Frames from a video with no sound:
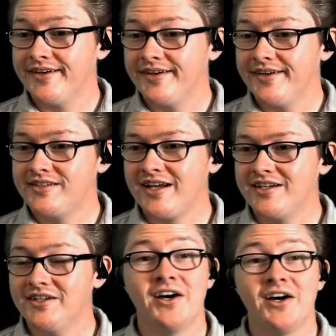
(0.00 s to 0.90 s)

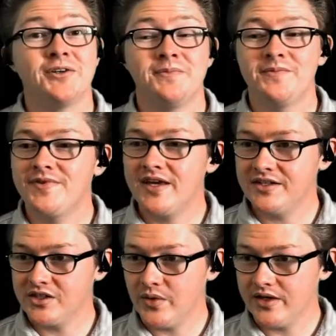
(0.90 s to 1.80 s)
Technicolor things
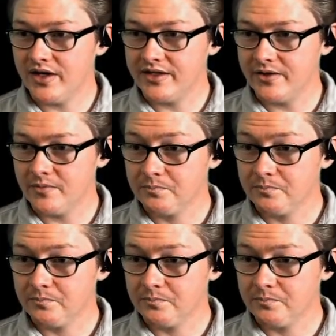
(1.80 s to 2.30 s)
going on here.